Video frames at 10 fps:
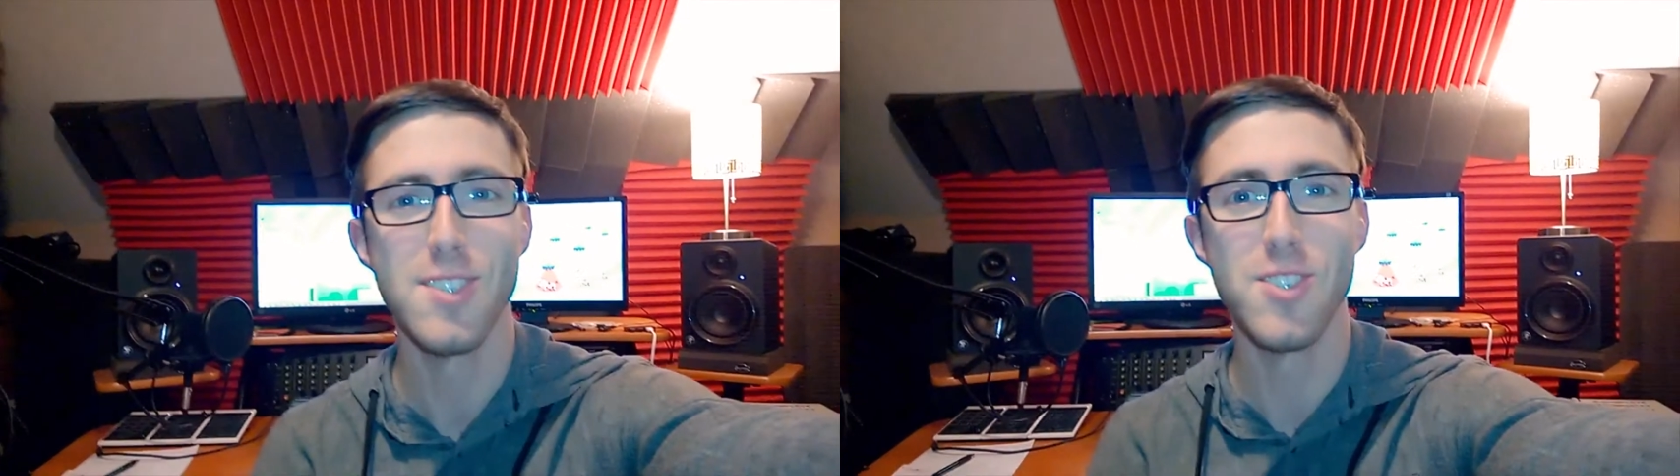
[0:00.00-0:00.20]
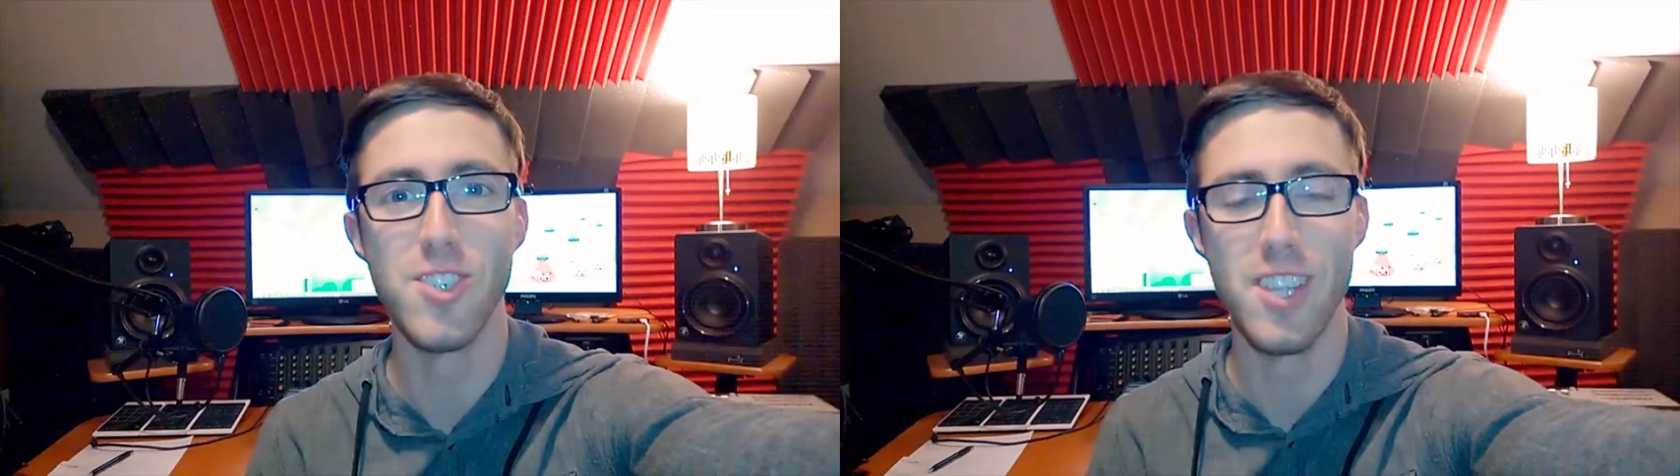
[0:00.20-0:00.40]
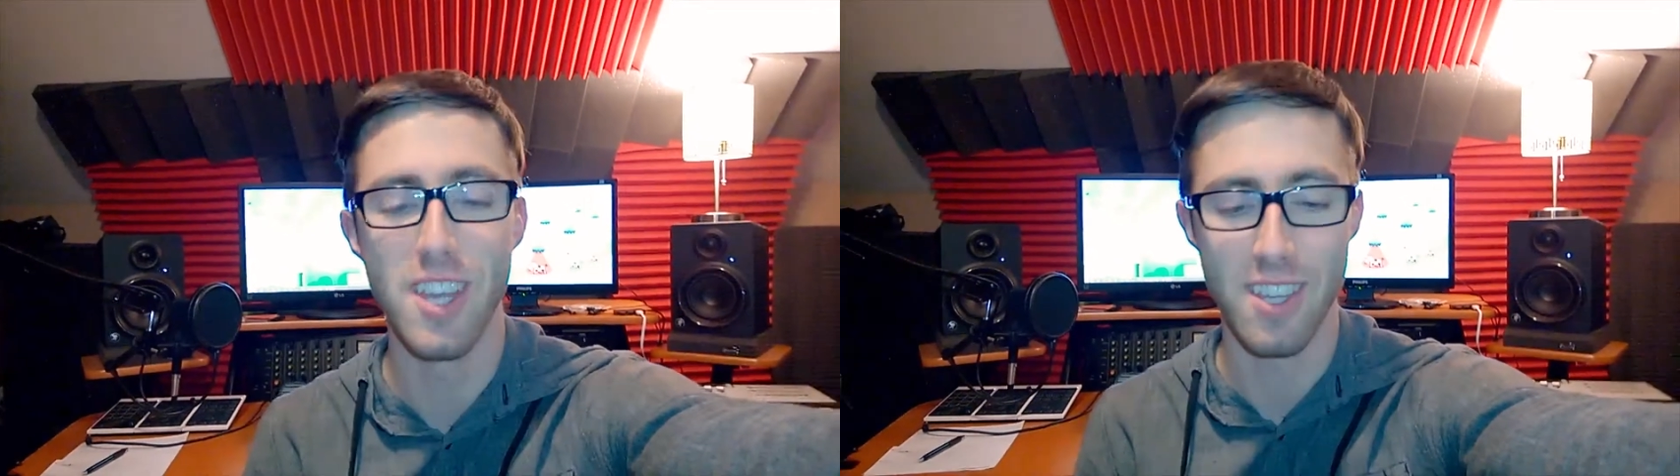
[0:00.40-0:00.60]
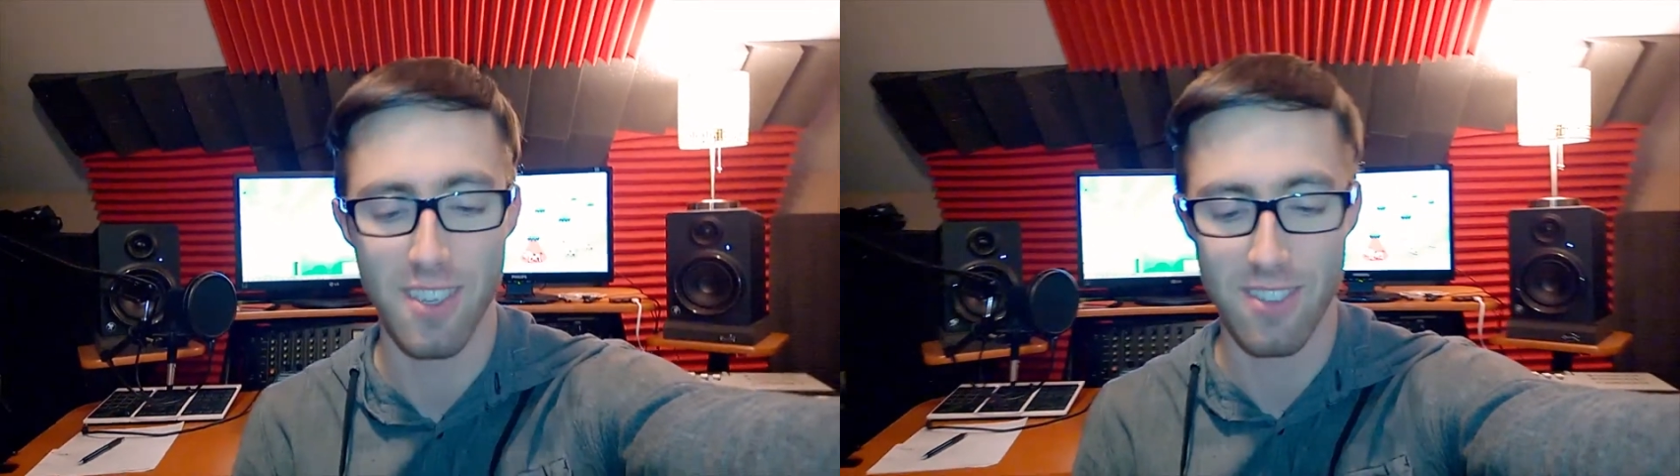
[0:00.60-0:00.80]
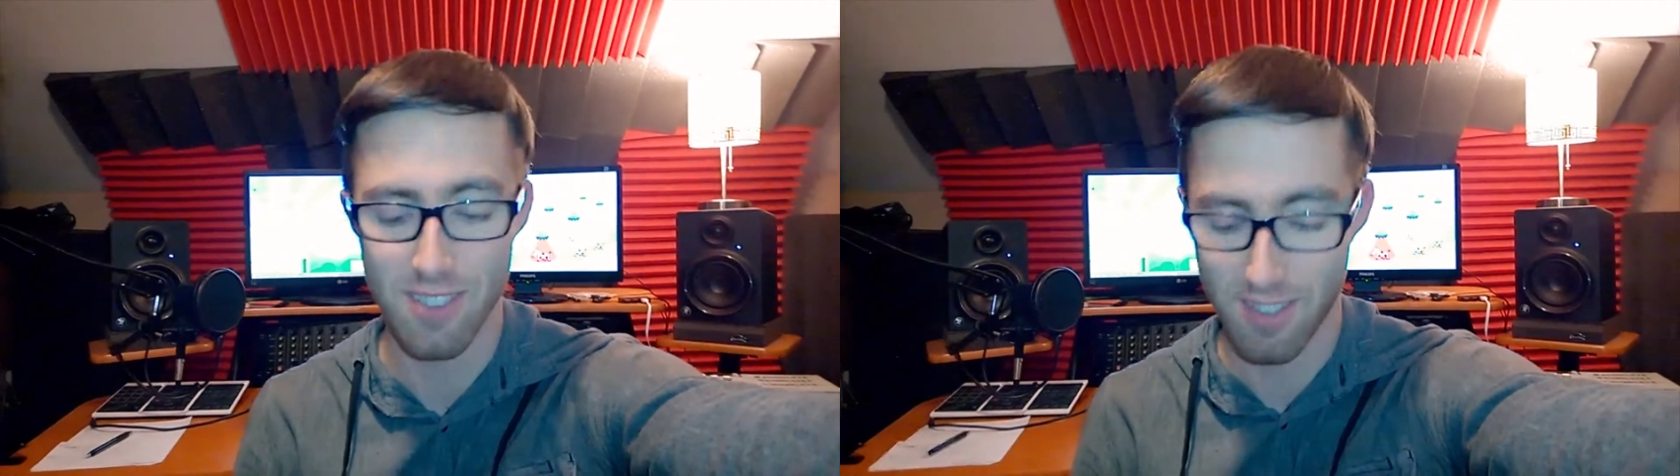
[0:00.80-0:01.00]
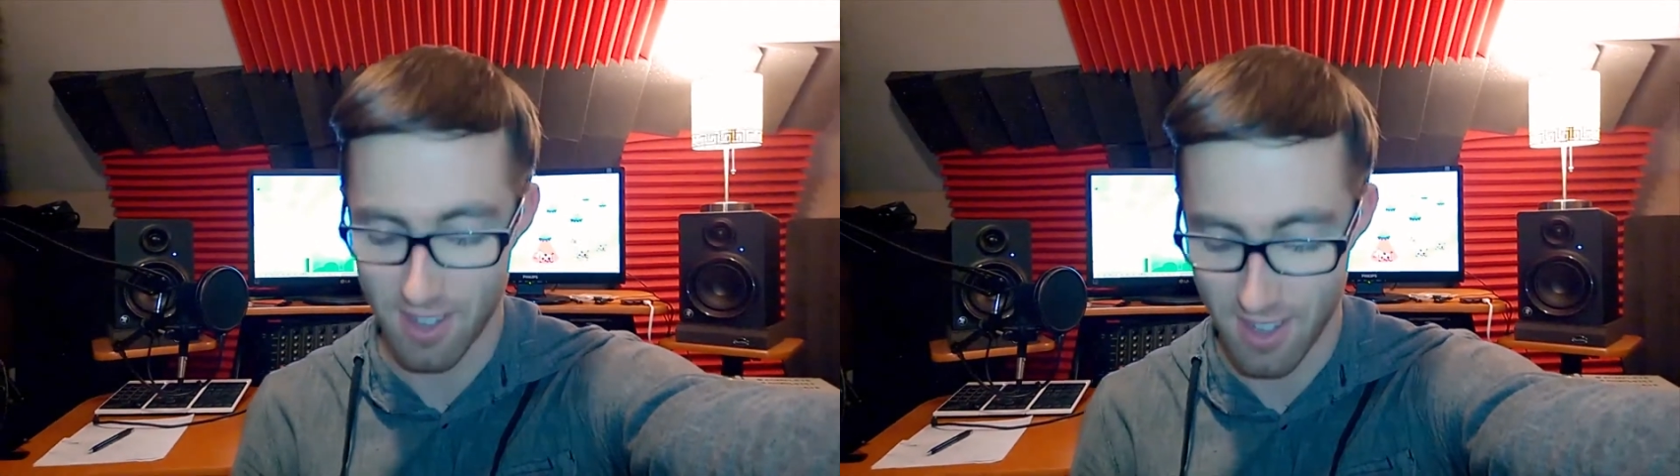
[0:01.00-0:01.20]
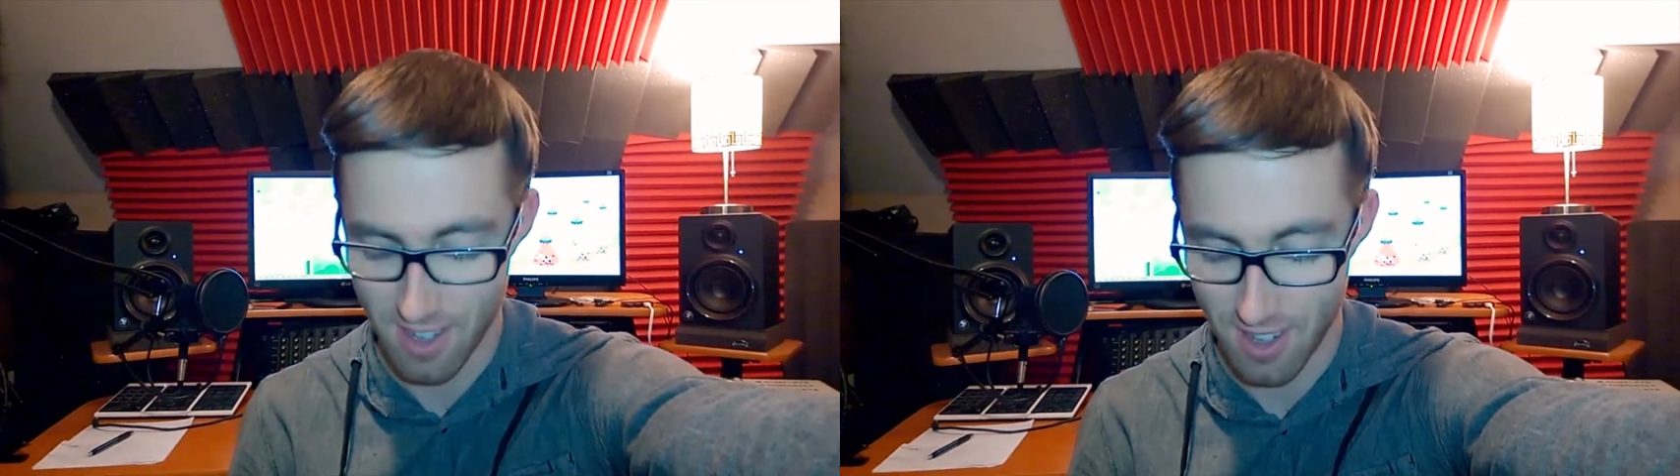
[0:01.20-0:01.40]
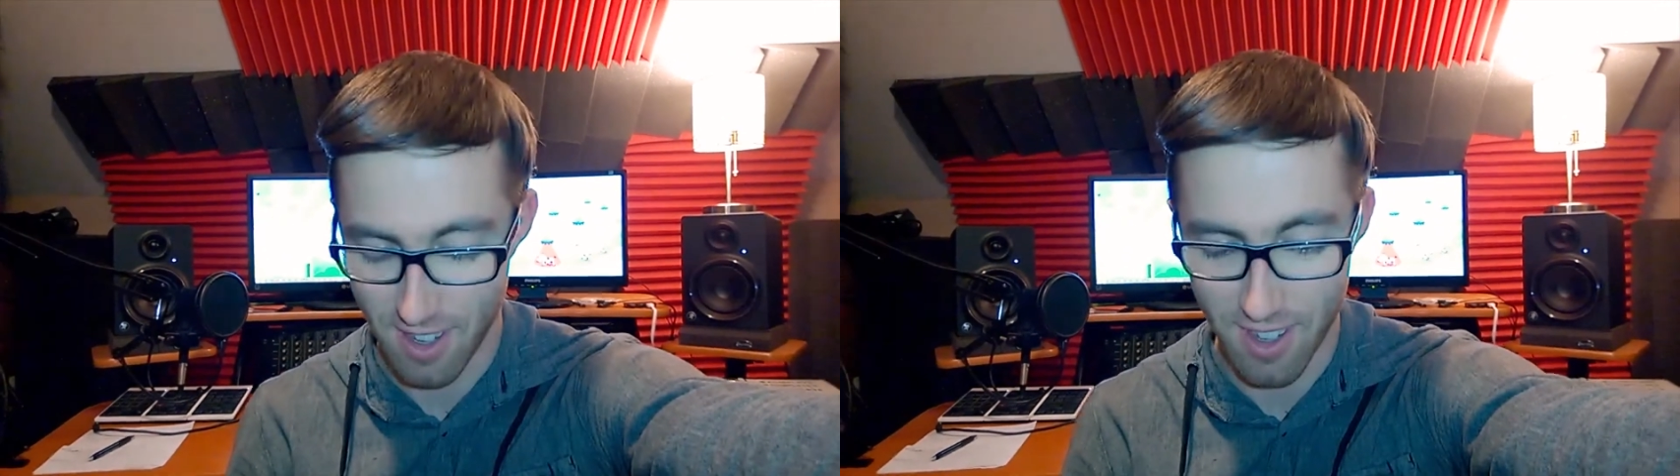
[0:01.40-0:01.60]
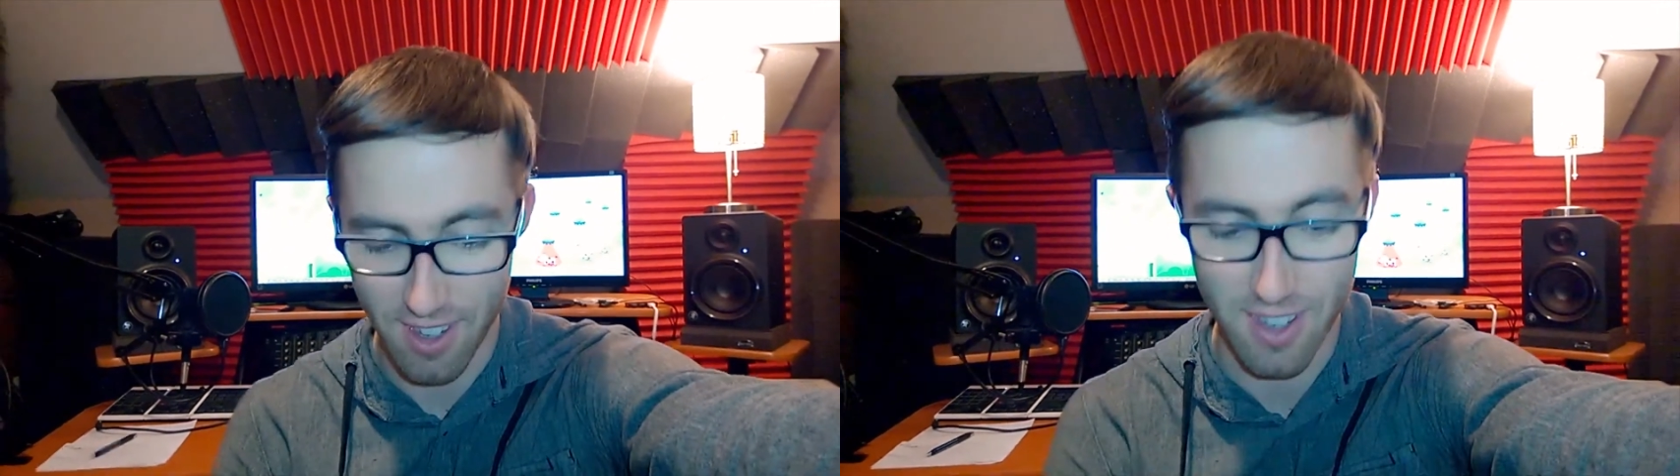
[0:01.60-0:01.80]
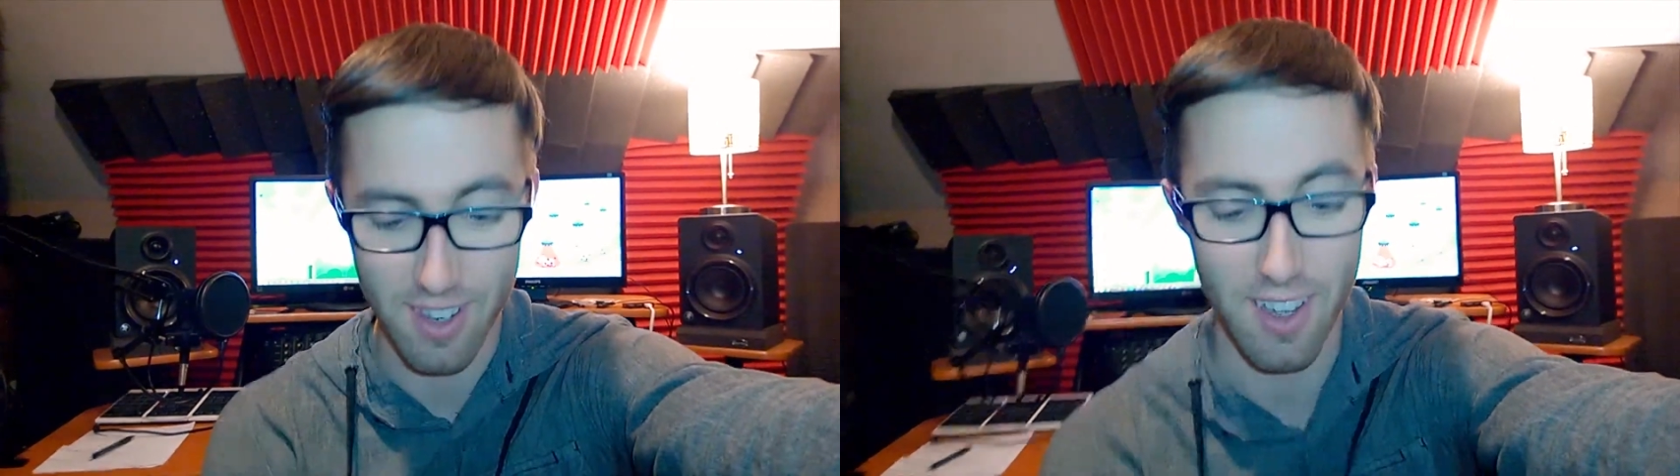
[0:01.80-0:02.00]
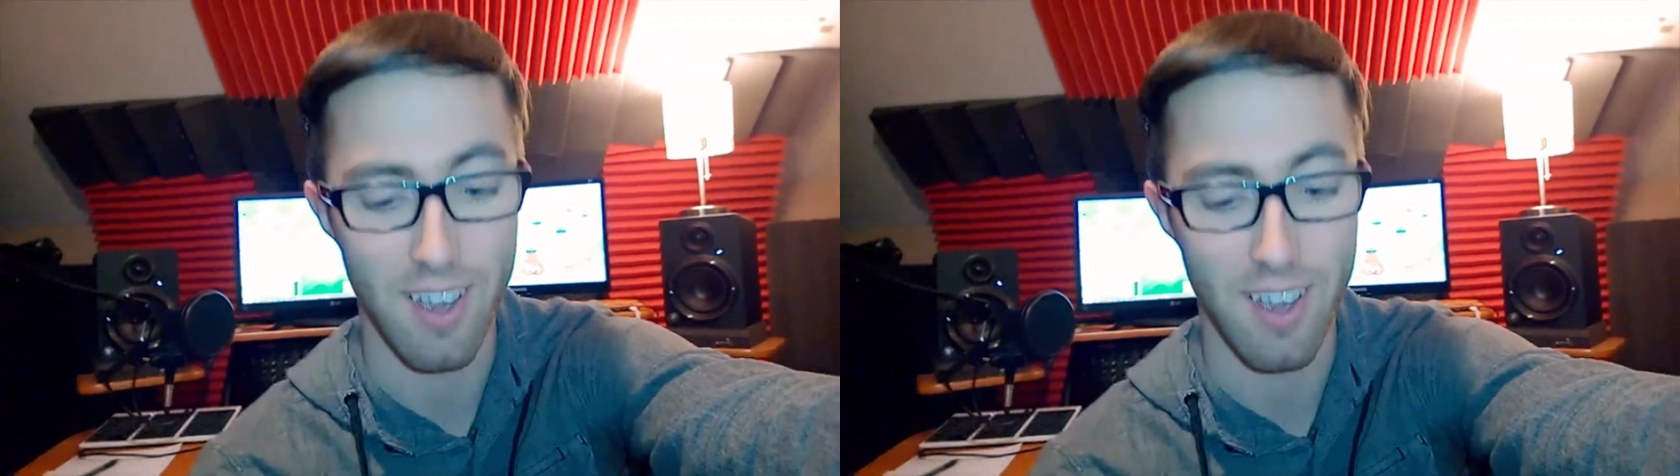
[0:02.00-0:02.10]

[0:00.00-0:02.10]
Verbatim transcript: shenanigans, and